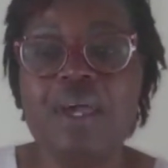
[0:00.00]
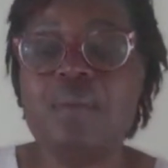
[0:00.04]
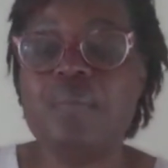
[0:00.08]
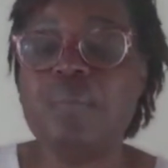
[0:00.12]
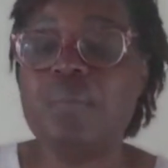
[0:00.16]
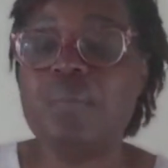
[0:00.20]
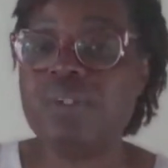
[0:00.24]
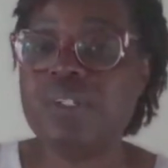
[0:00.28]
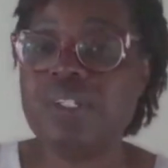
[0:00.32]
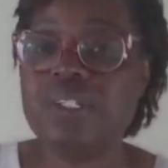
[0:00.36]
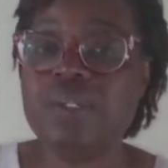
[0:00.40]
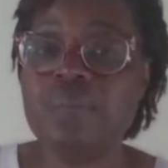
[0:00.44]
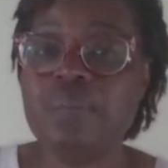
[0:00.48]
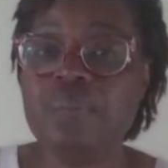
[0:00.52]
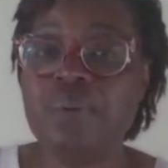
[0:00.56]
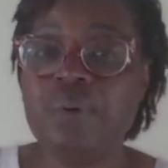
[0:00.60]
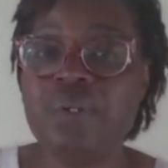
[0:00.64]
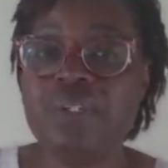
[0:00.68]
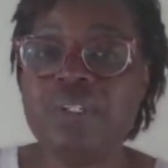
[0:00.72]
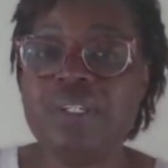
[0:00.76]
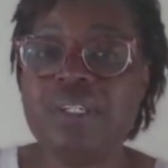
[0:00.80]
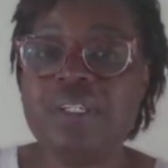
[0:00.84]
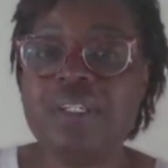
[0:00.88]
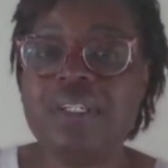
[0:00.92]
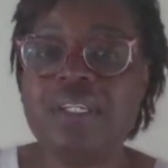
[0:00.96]
Most
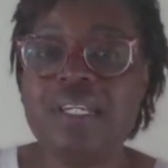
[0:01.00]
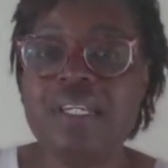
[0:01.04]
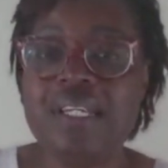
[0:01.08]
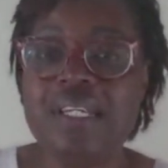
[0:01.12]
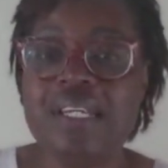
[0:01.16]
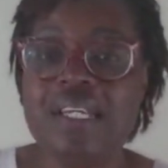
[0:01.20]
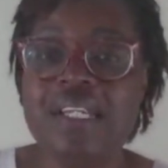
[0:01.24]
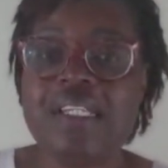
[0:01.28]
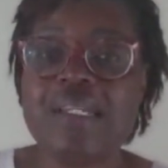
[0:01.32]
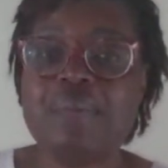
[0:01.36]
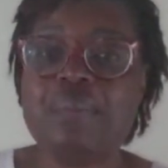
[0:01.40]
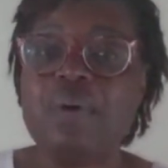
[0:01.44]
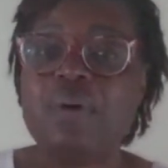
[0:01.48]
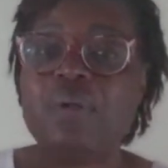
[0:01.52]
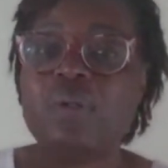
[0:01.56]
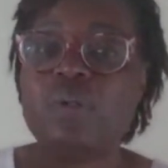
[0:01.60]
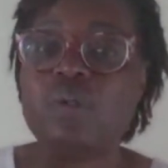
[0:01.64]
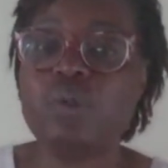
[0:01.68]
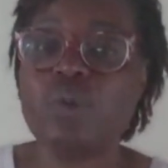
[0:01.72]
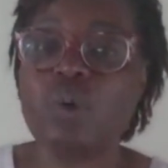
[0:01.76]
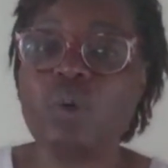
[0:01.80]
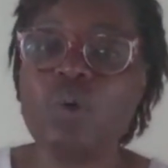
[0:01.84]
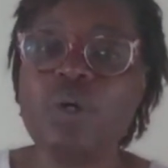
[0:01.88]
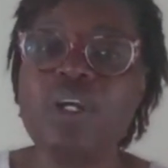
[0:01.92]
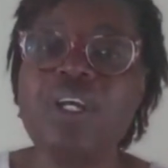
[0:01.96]
importantly, it's about
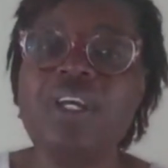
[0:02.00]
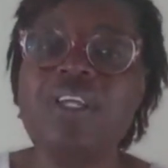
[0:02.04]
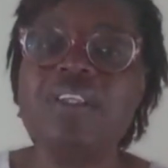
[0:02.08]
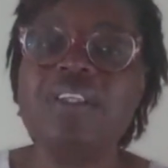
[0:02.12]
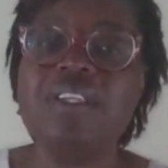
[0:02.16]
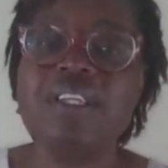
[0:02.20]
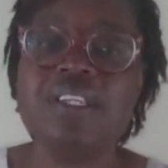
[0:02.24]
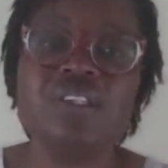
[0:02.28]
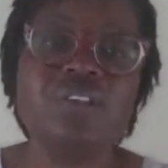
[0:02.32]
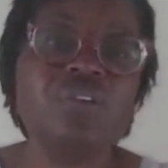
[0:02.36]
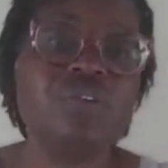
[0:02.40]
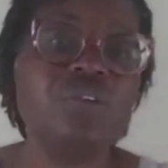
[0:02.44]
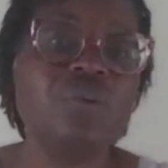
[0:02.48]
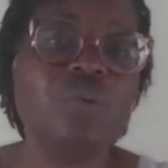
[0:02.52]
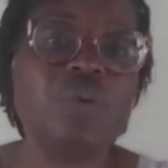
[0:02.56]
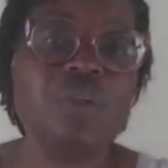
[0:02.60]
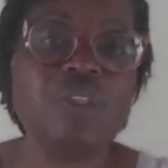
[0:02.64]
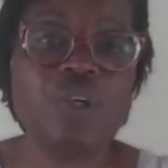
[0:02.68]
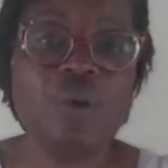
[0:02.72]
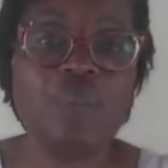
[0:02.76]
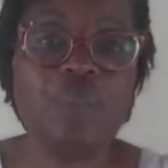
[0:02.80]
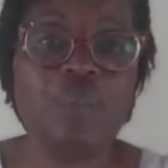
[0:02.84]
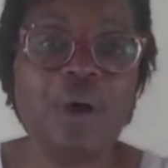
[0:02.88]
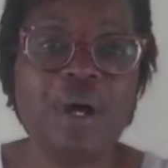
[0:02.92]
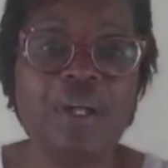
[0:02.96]
talking this through with
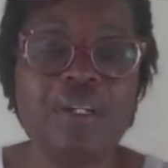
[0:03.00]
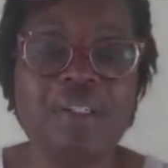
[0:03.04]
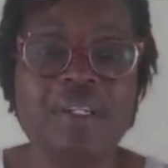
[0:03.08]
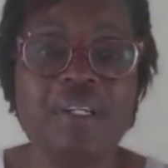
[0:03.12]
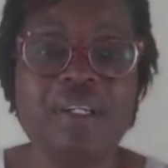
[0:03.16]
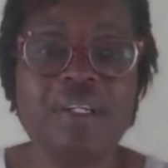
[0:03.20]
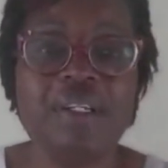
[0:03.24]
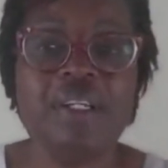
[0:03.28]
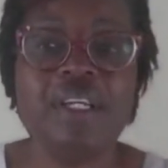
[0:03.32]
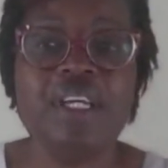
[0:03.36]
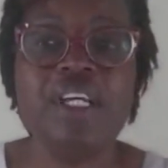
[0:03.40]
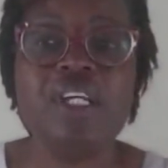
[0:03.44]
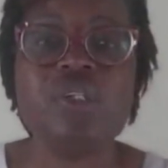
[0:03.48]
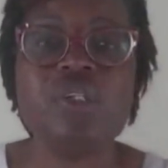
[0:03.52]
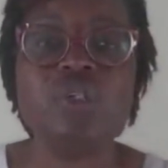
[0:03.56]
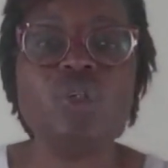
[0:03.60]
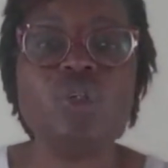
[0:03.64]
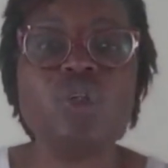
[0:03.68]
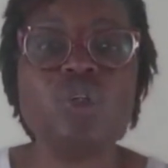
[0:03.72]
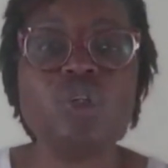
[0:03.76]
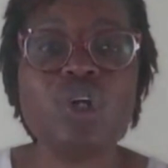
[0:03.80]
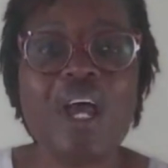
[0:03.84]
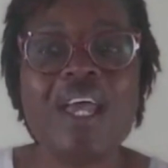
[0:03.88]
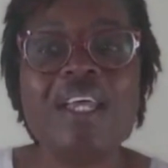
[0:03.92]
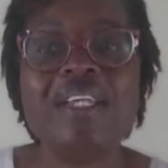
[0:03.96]
your partner to
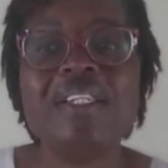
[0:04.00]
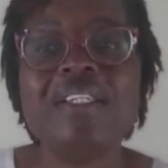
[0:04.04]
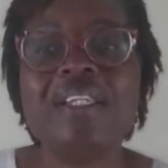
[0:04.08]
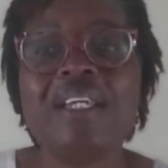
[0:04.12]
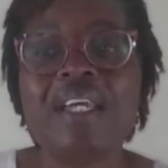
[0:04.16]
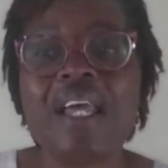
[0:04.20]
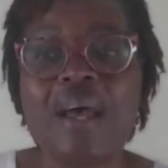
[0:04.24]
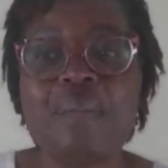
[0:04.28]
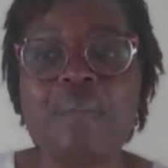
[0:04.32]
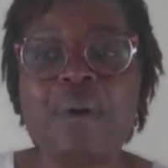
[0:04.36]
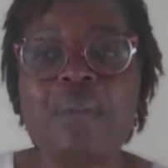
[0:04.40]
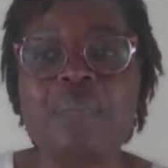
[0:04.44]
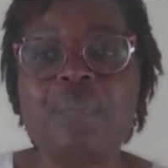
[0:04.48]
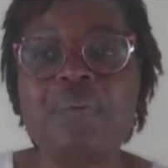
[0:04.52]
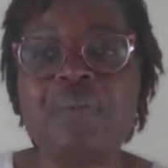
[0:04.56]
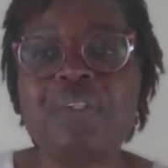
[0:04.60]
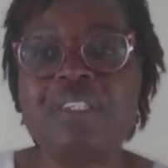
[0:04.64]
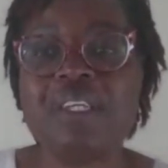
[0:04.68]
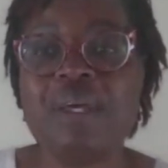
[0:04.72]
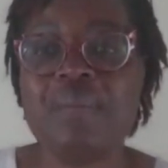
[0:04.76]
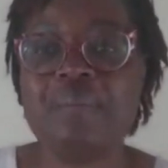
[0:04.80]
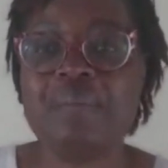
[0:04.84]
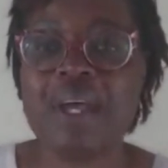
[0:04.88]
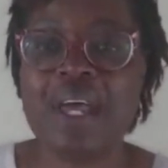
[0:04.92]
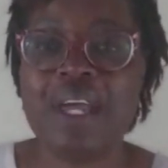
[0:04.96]
try and come up with
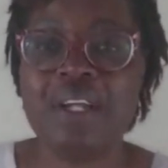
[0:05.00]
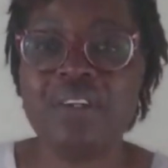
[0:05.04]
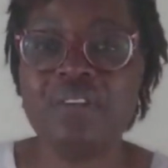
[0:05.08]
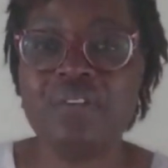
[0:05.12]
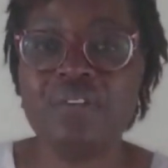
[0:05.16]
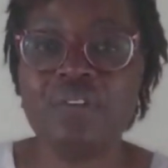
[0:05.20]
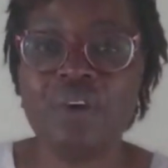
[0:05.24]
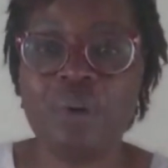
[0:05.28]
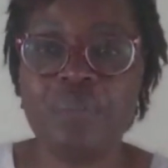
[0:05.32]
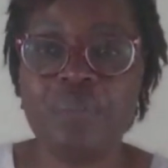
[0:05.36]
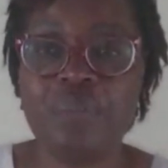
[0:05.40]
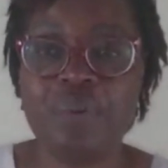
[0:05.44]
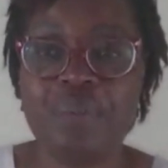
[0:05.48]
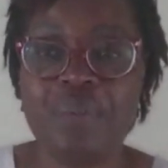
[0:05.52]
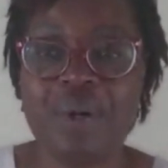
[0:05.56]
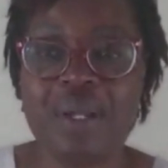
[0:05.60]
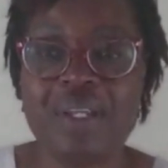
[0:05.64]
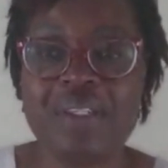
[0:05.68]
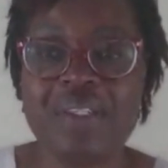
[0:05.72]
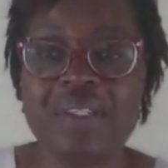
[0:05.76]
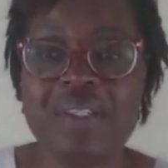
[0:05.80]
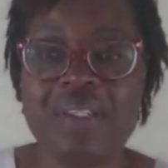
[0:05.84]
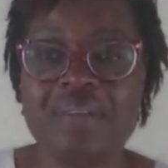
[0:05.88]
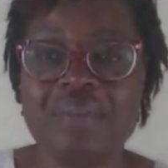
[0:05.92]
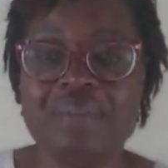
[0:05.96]
some kind of
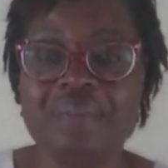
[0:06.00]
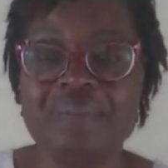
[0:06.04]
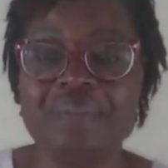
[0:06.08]
compromise.